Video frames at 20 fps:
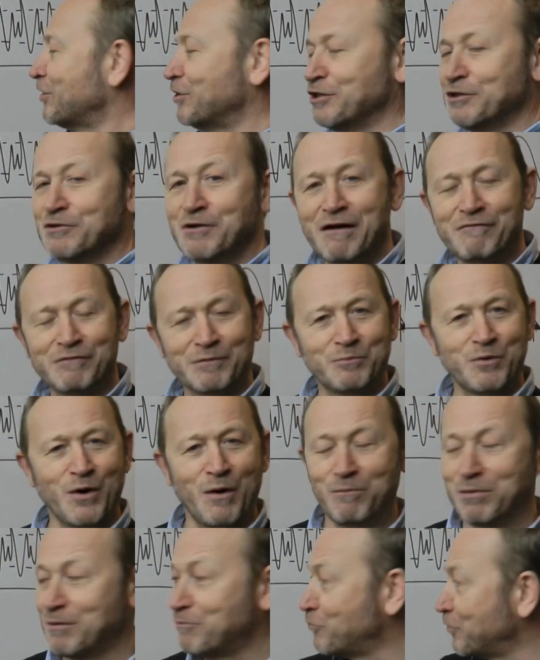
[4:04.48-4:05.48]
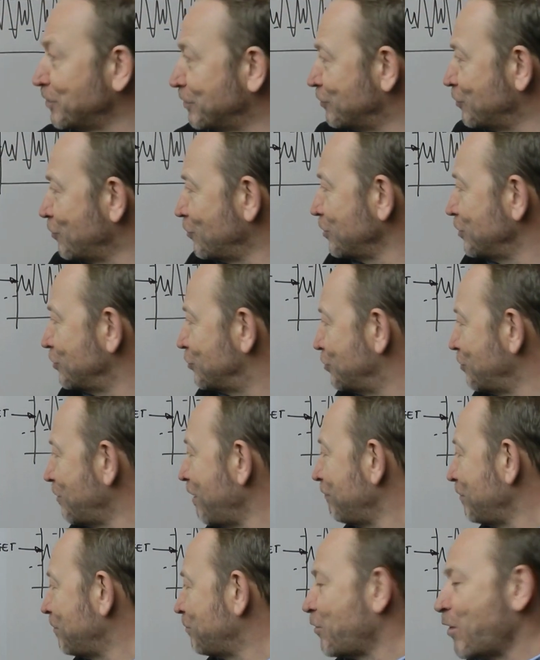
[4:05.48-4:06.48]
You have a problem with noise. You
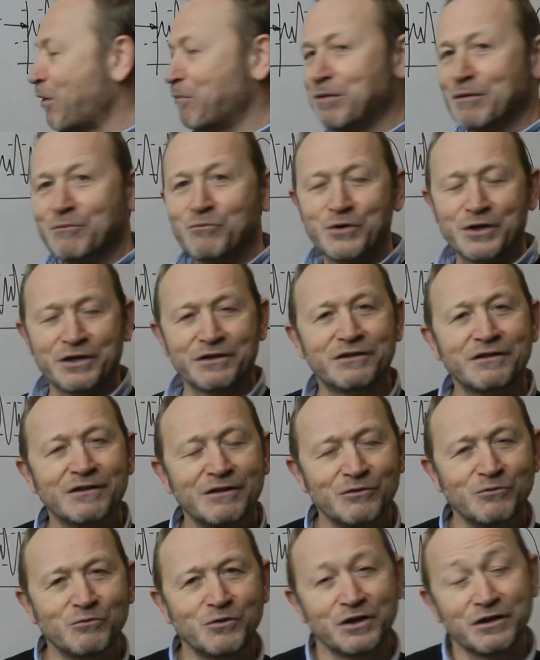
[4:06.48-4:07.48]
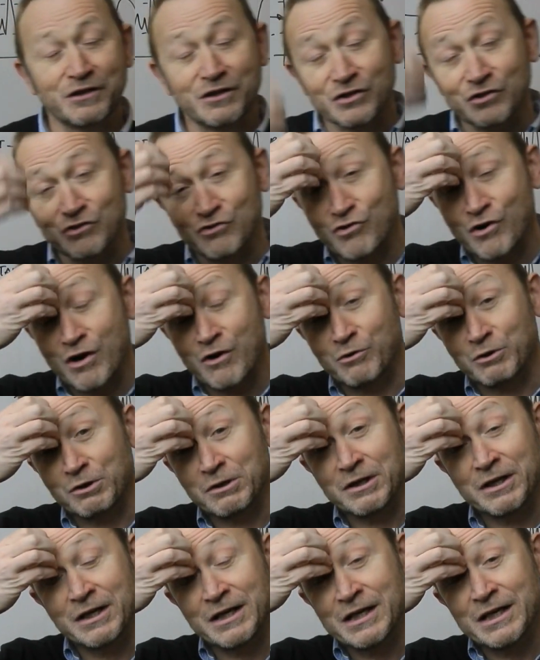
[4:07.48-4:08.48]
have a problem with, with
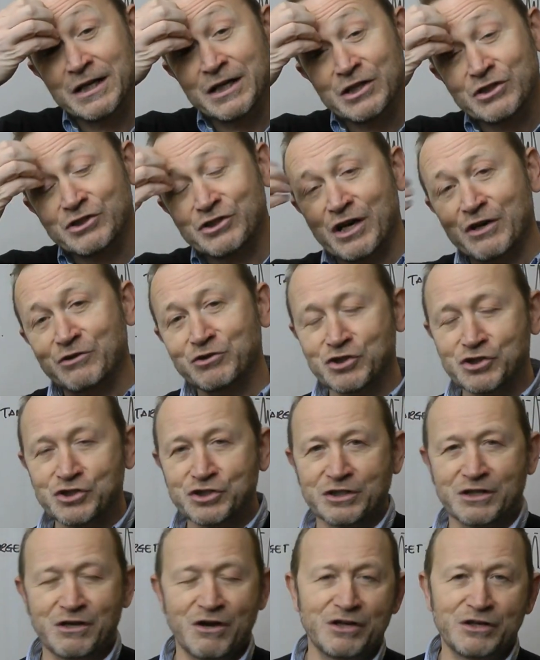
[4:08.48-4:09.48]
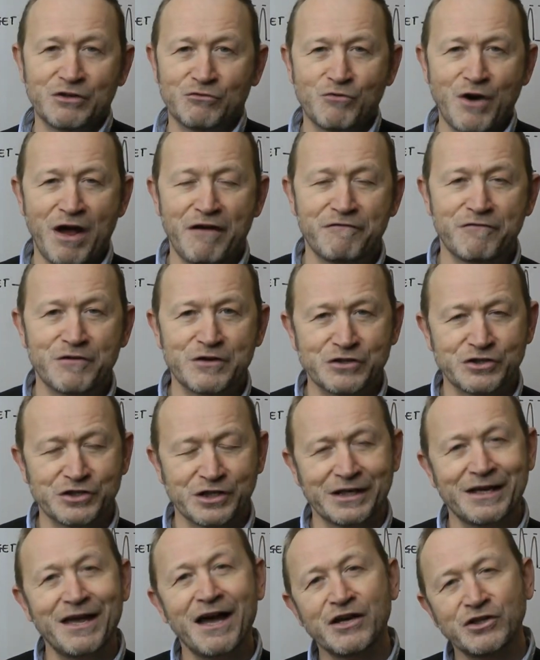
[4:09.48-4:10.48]
control. So just to kind of reference a
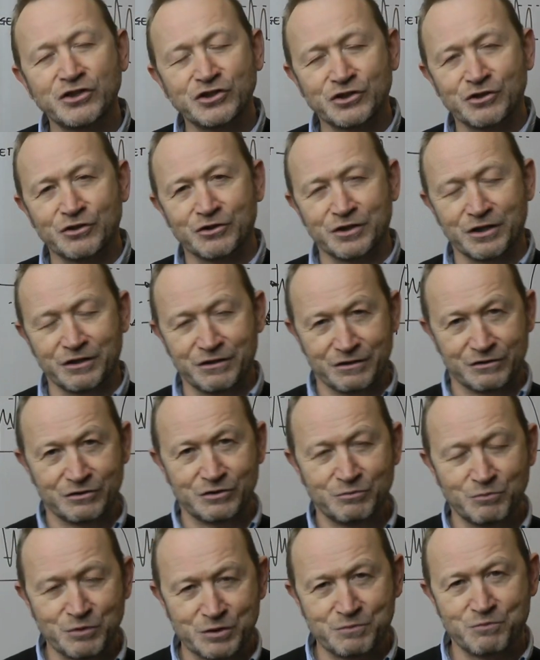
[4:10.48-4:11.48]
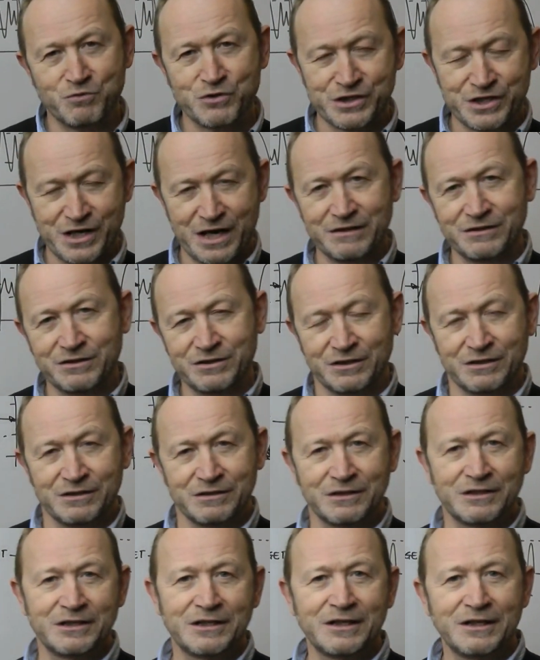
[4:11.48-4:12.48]
case study that was presented
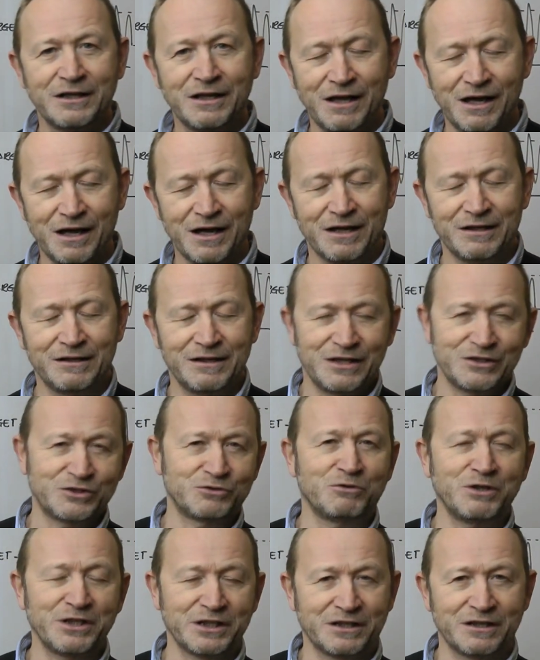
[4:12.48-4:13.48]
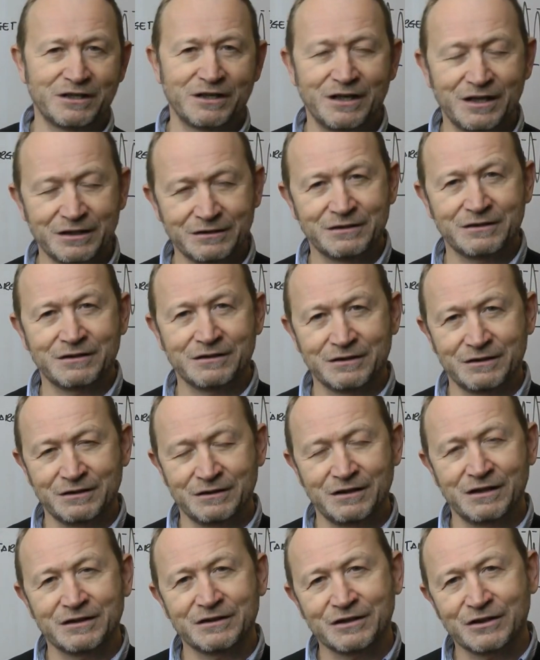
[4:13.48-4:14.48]
uh, last week at the,
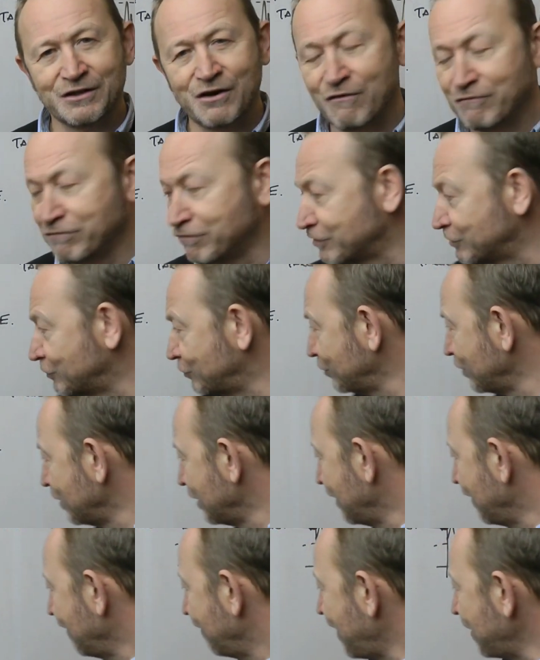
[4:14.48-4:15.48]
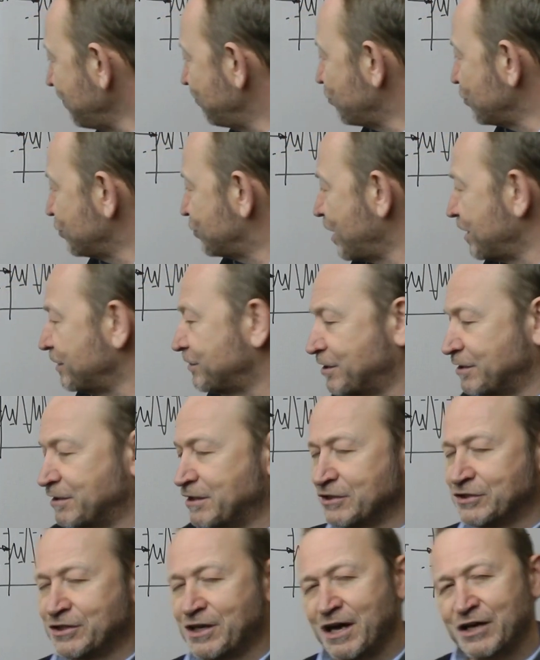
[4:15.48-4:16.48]
at the conference. They presented
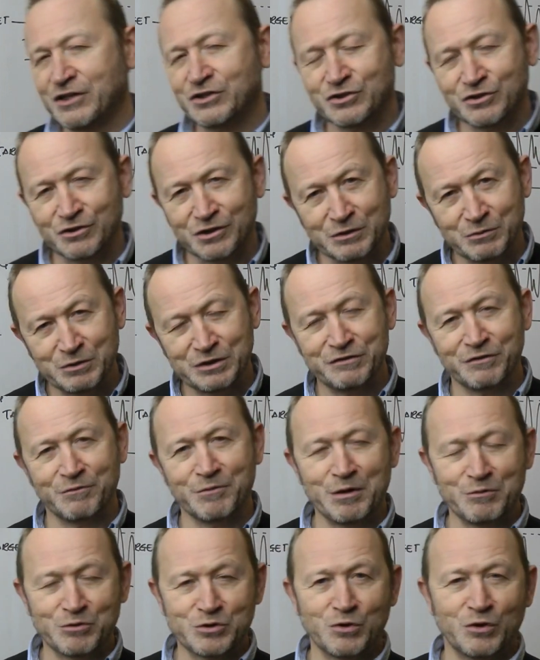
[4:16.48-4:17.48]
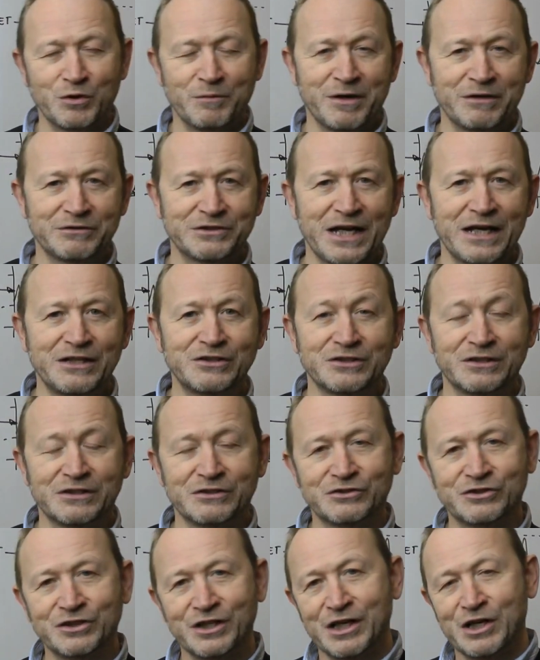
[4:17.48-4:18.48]
this case study, which for me was all about
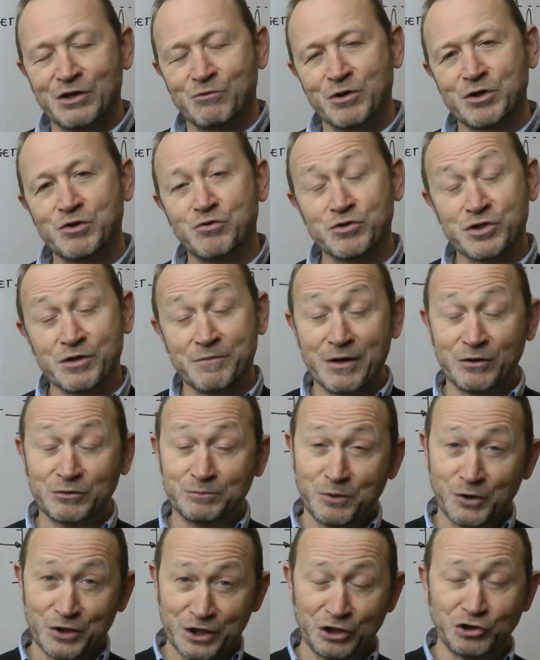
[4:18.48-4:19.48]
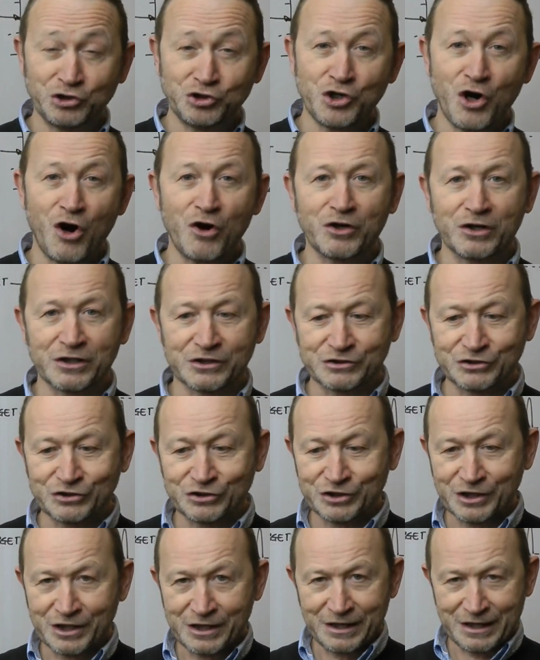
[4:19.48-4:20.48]
excellence, which was about putting
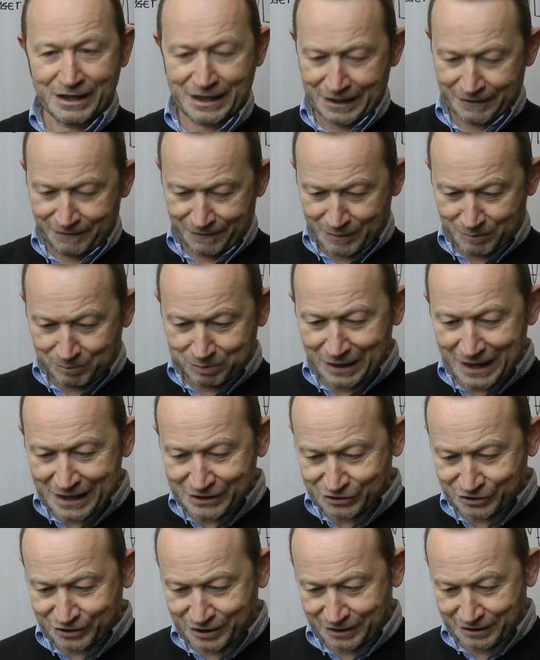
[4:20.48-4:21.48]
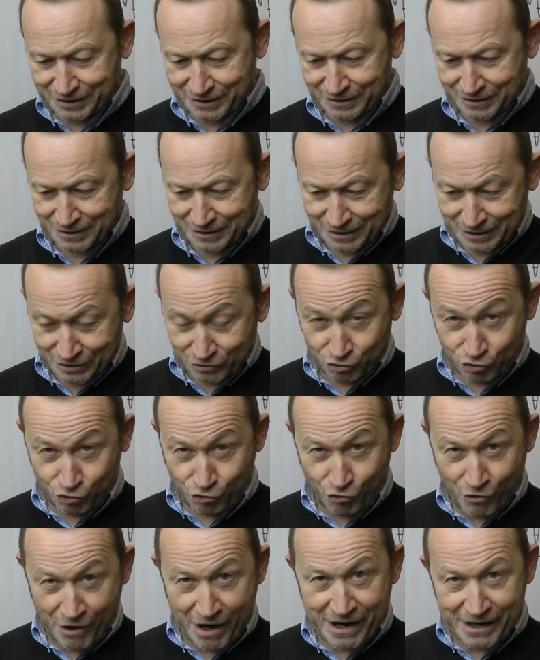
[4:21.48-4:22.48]
chocolates in the plastic
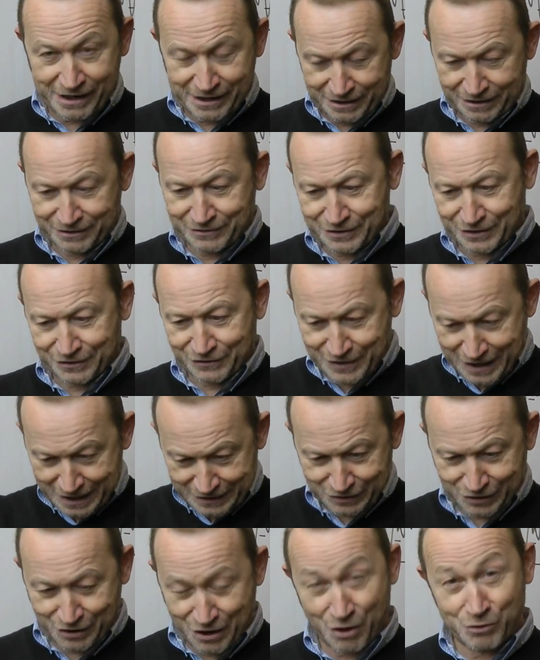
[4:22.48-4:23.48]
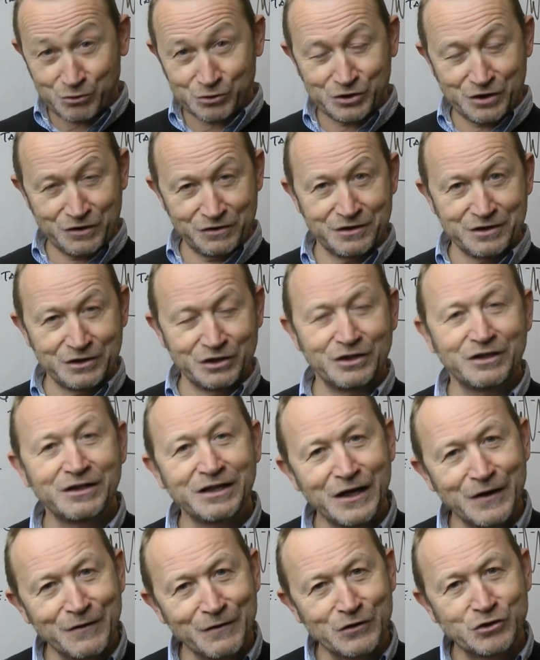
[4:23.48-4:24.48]
tray that then goes in the,
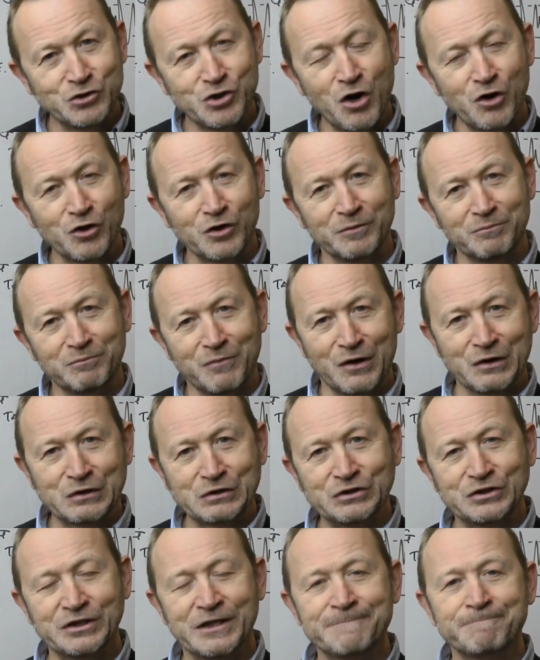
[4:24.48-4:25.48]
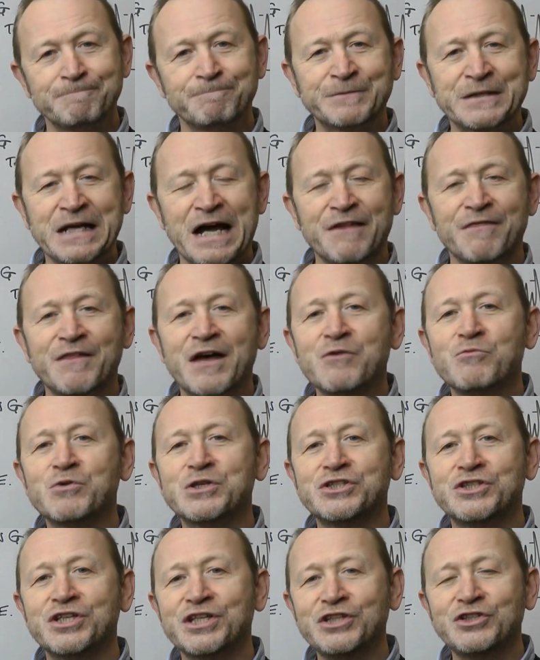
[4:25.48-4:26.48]
in the chocolate box. And they were
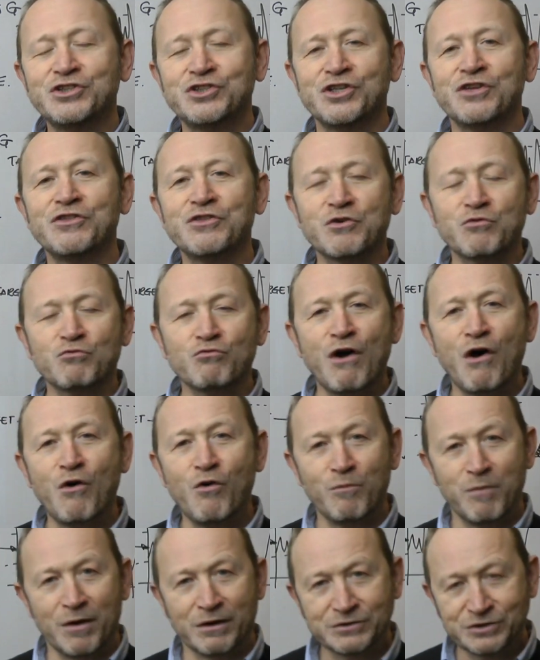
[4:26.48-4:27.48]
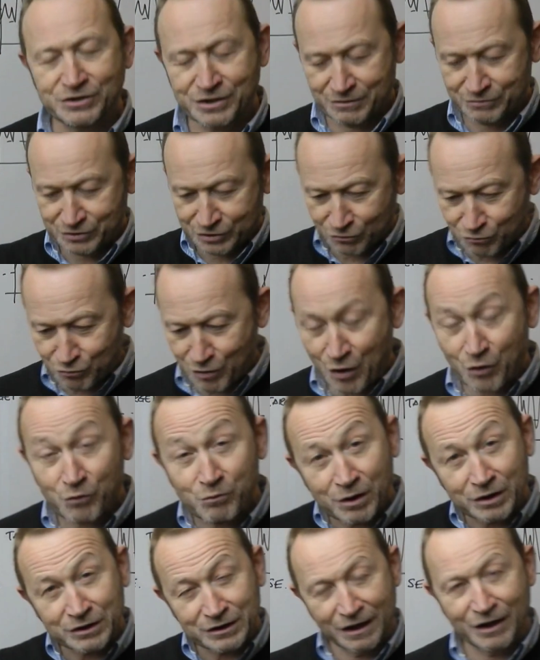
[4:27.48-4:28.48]
teaching the robot, there was a
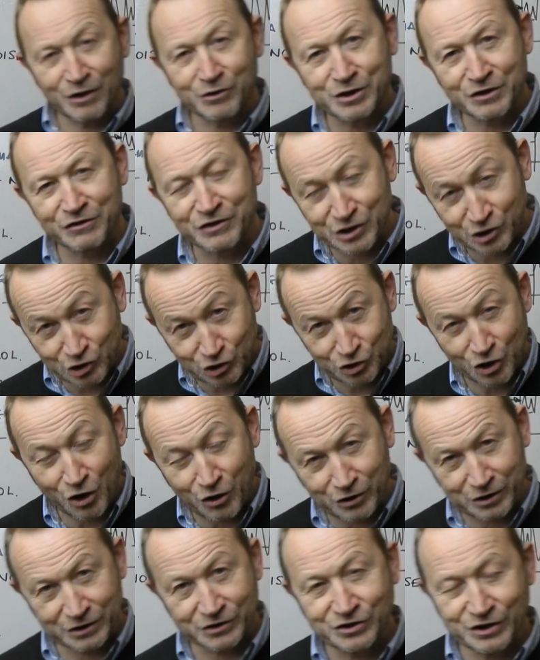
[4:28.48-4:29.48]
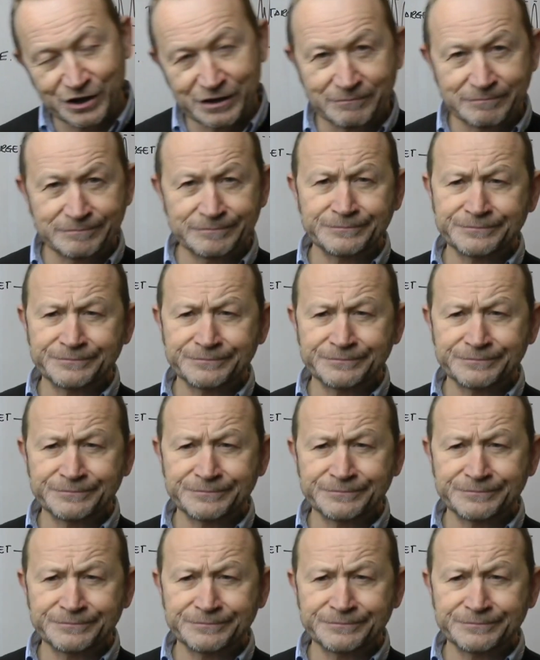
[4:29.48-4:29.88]
robot loading these chocolates in,